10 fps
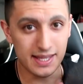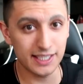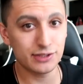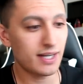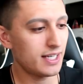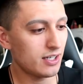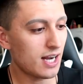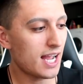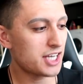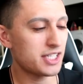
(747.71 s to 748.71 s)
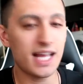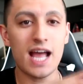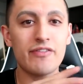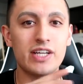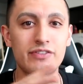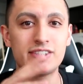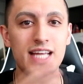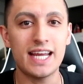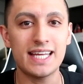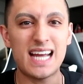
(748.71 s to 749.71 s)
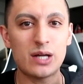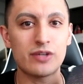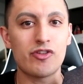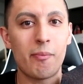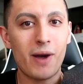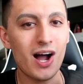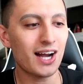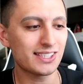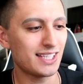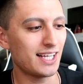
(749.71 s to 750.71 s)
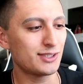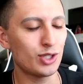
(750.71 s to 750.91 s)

And these right here, I actually haven't even taken out of the box yet,